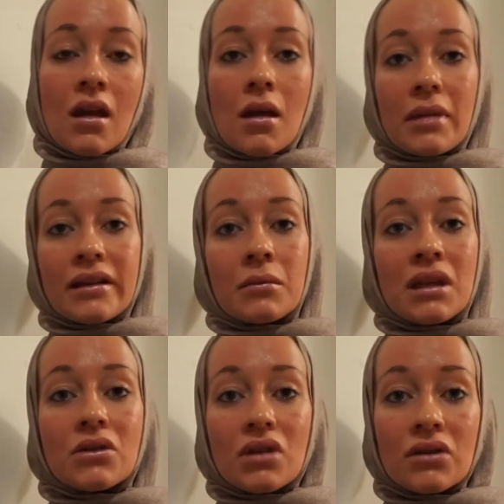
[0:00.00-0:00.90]
But I mean,
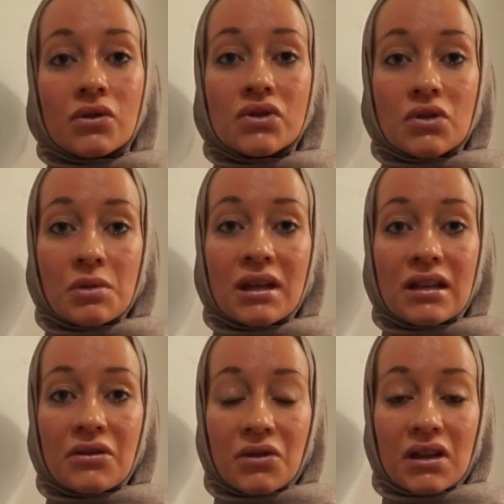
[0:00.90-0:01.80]
you can do so many
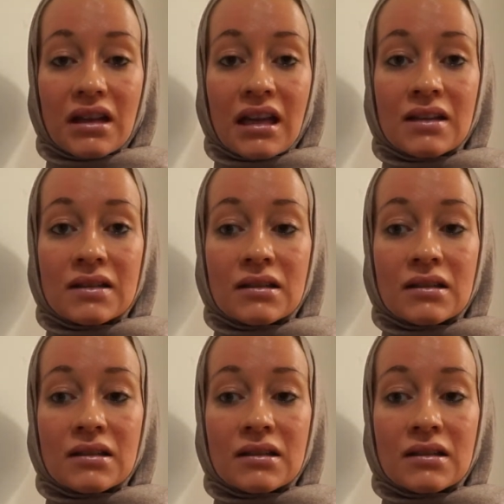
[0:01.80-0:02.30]
different things.